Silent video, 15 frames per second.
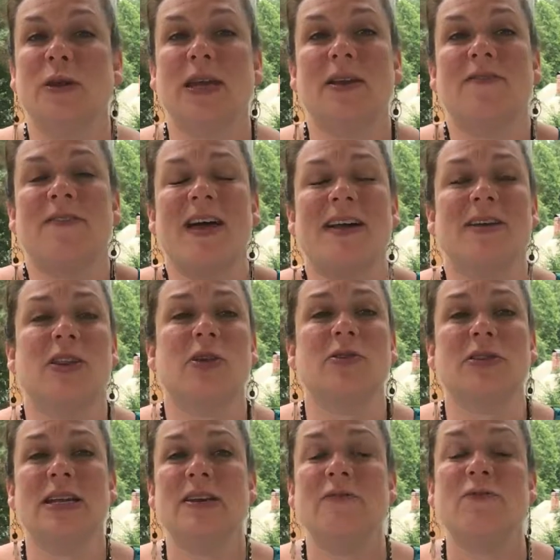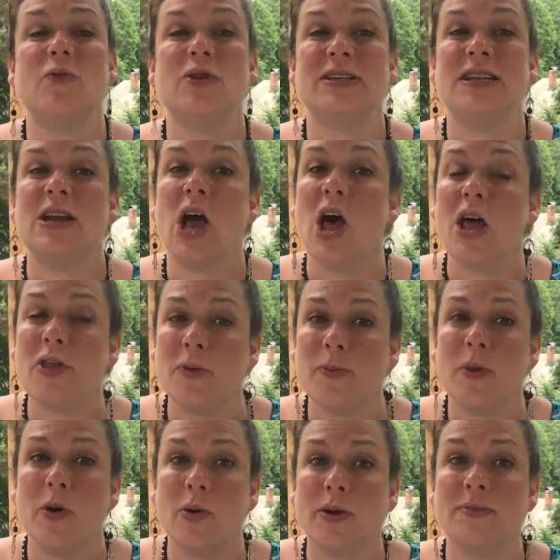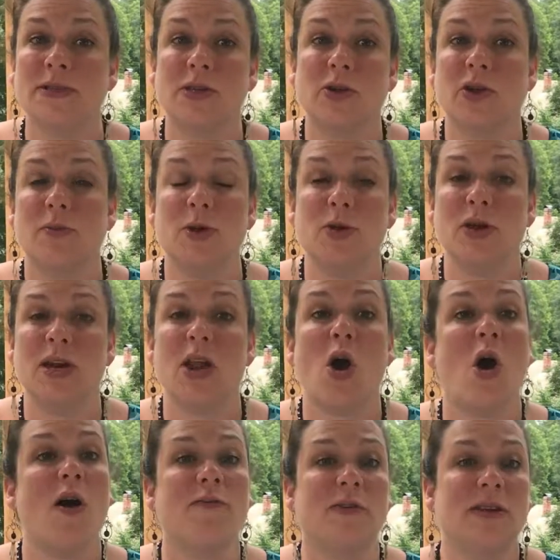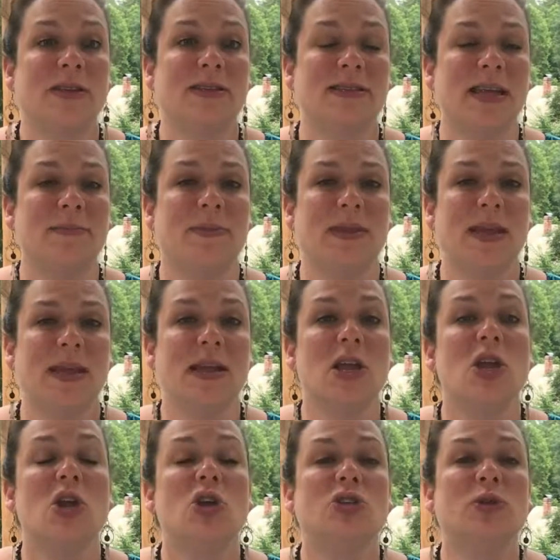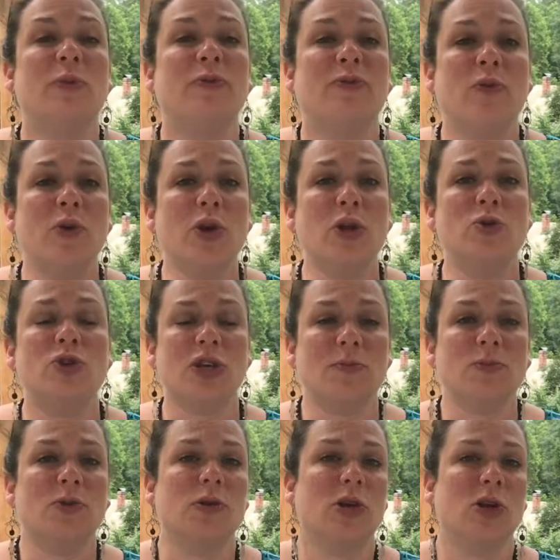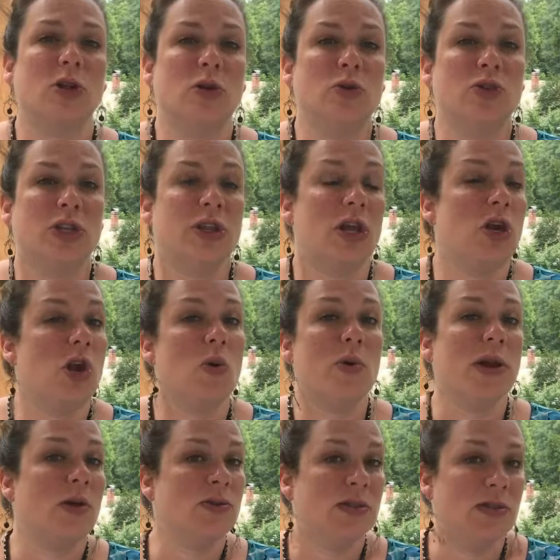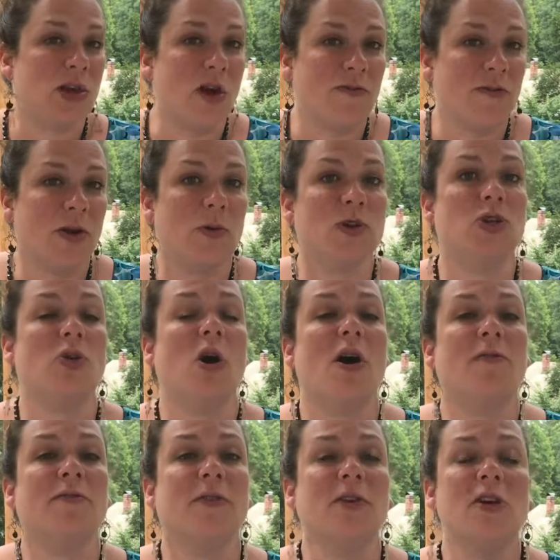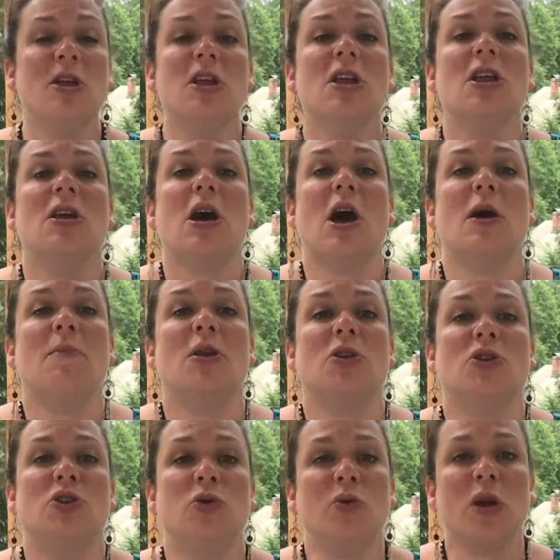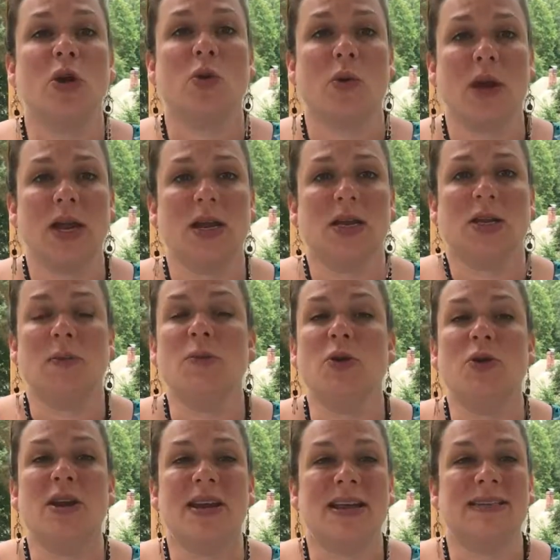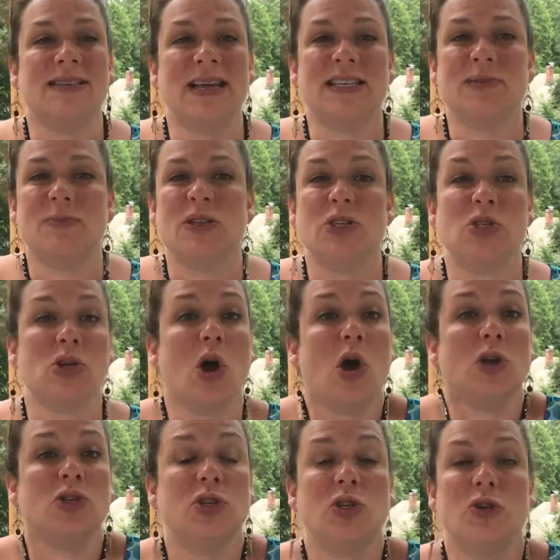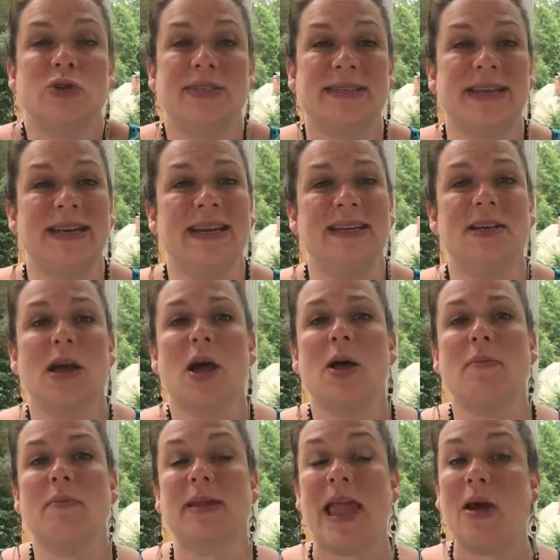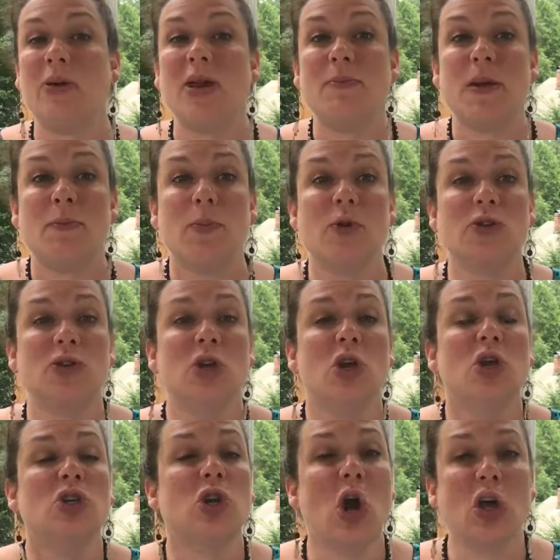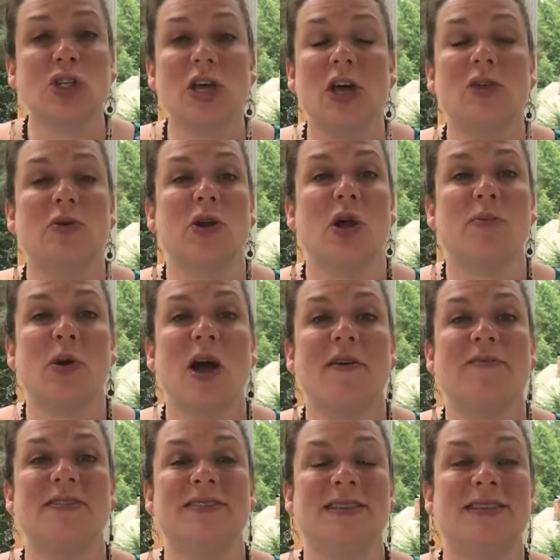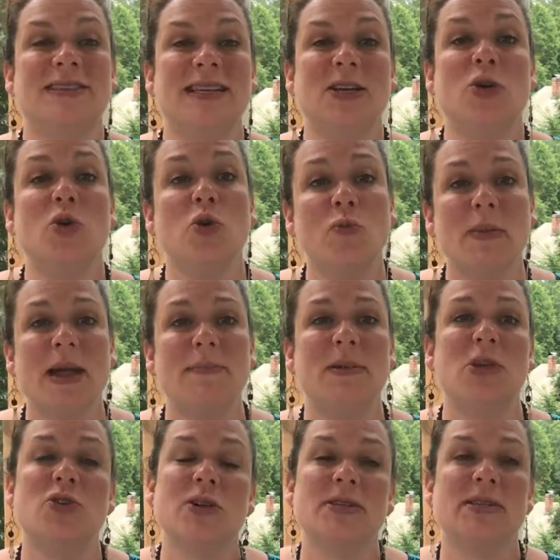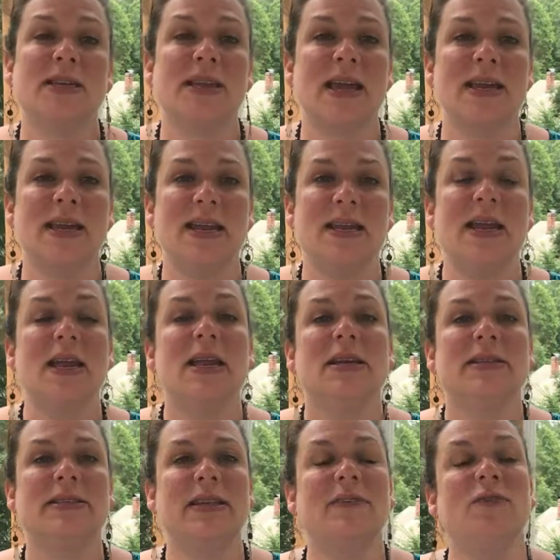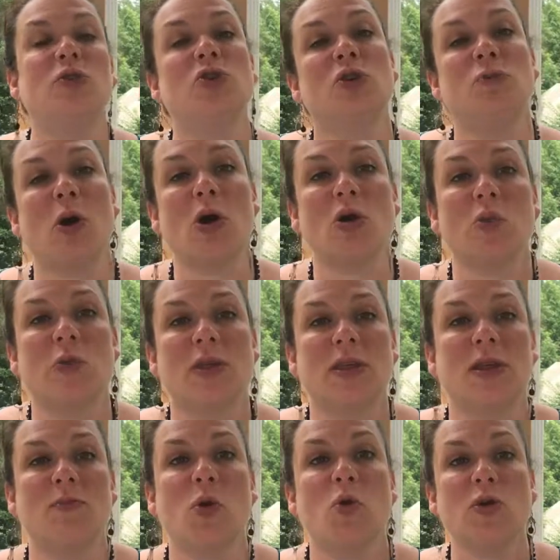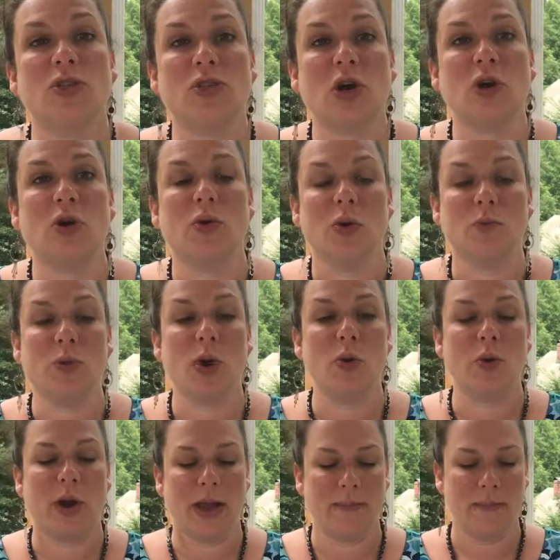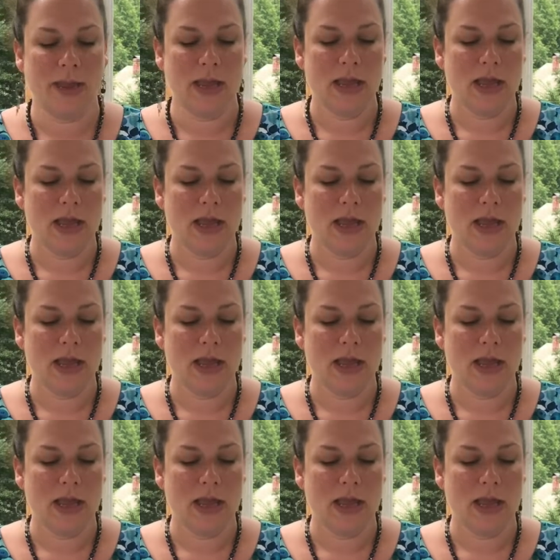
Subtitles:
we could find 13 to 14 other programs in their community offering the same thing. So before you jump to a conclusion that no one else is offering what you offer, do a great community assessment, talk to your city, county members, talk to other nonprofits and see who might be addressing that need to see if you should partner with them or start your own program.